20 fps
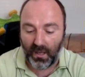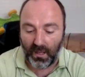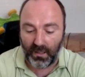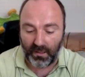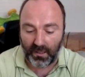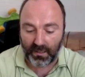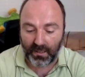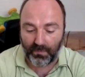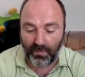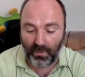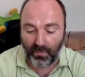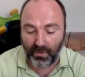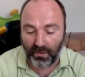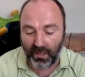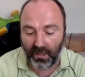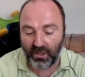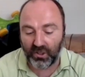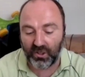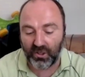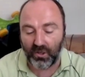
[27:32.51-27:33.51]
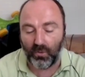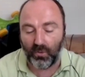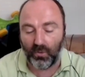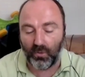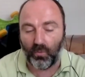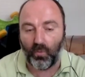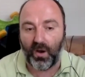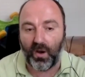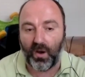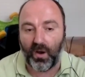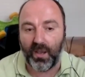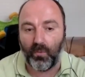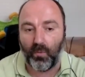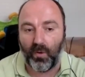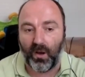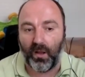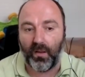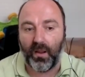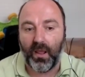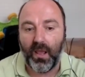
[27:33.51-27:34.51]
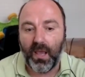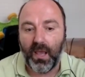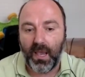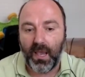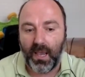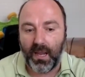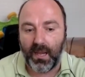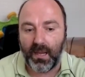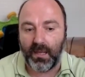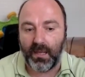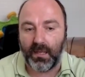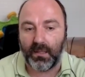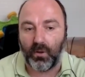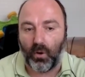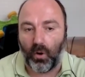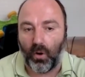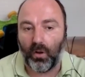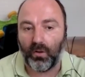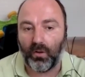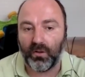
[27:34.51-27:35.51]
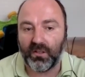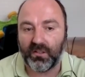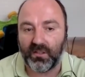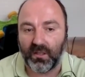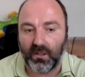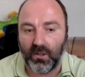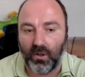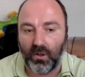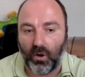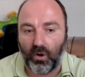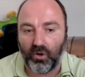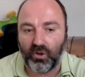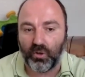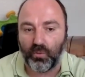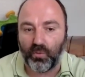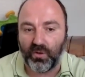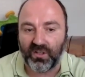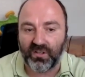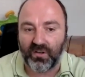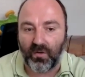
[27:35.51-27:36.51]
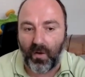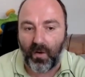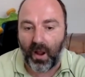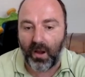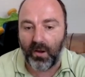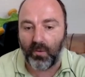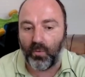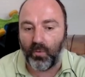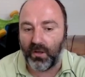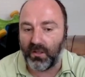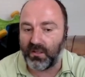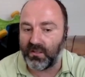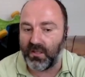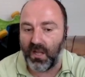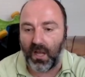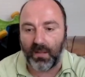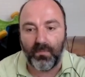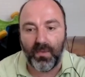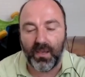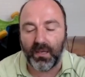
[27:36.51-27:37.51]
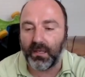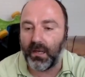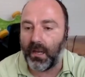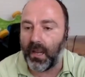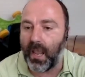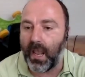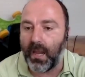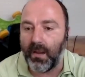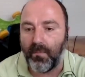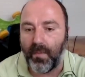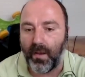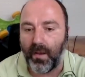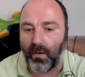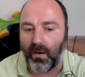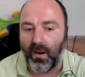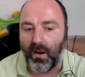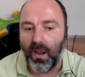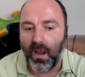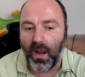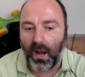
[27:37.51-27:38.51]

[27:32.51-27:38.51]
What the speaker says: like a population-wide one, and that all this technology we're surrounded with, it's not making it any better.